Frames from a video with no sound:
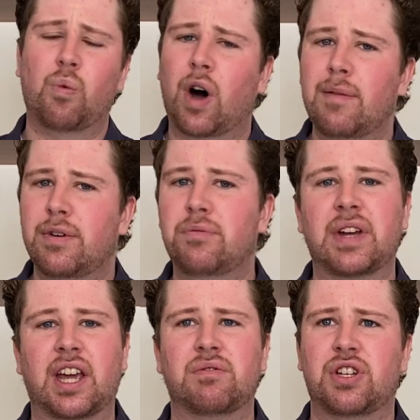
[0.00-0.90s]
Why Bill
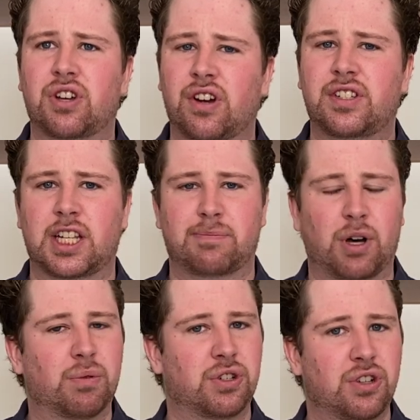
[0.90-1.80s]
McHenry chose that
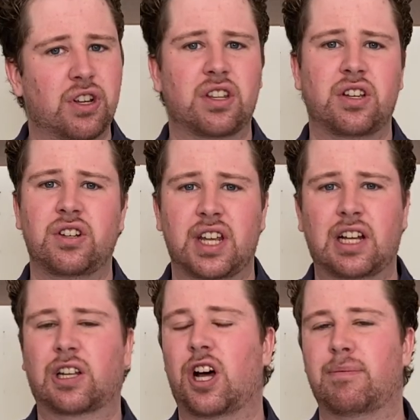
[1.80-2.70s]
spot was due to the
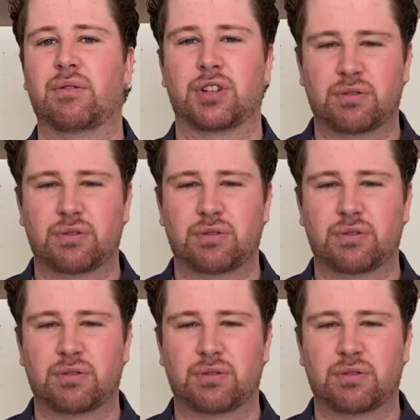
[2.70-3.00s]
unique climate,